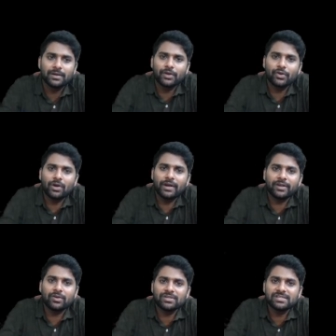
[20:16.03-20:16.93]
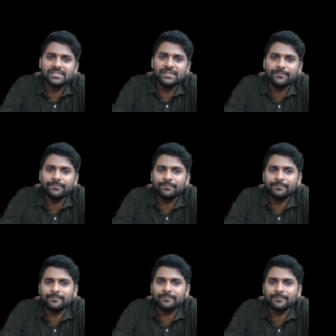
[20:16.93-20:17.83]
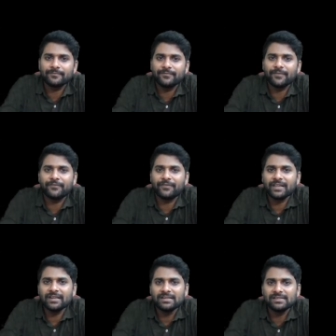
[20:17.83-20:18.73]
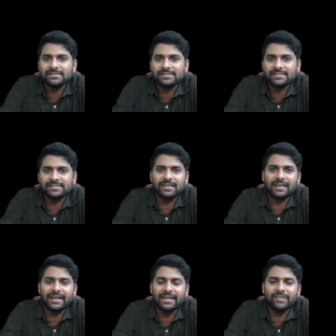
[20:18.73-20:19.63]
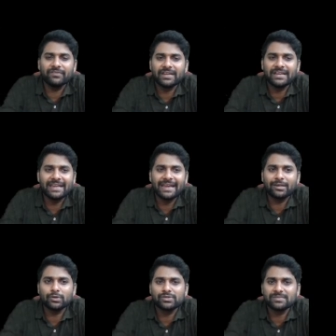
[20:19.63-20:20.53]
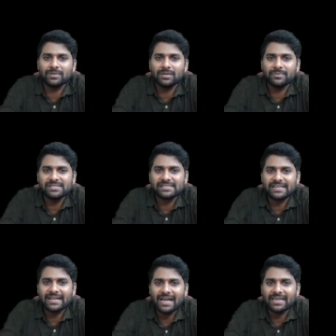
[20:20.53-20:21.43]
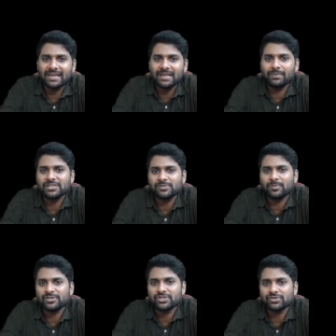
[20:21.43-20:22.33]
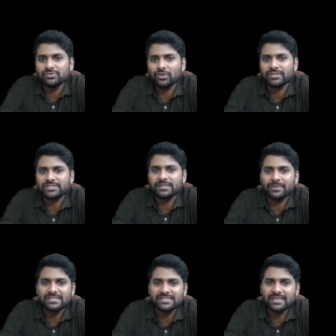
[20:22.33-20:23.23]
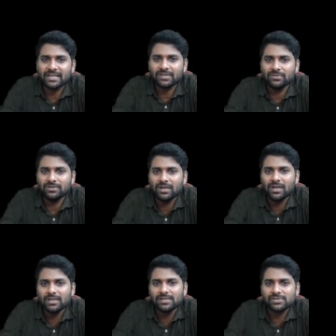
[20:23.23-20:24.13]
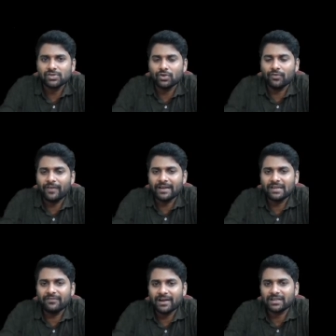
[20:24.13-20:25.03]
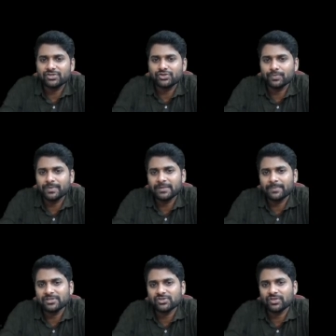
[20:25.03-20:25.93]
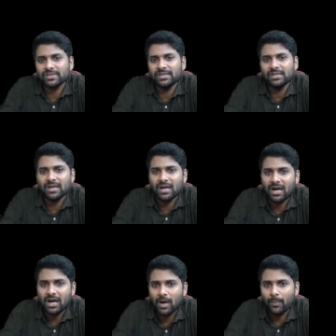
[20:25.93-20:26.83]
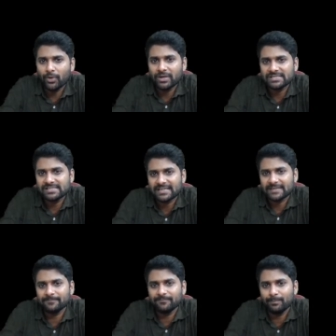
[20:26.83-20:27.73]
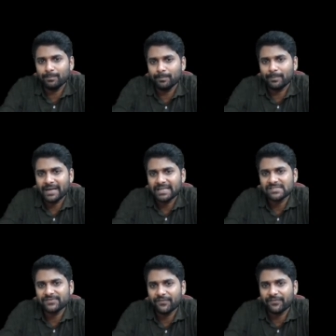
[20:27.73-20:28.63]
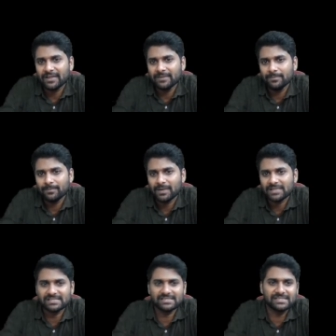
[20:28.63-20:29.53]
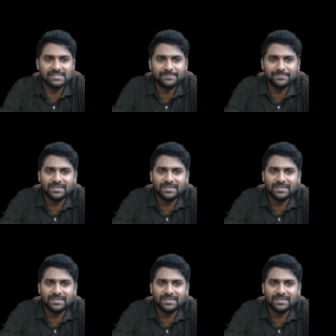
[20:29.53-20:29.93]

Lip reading: Now you already know that, see, 15, 6 are 90, we need negative symbol means take a higher number is positive, lowest number is negative. So final factor should be depends on the opponent sign. Minus 15 plus 6.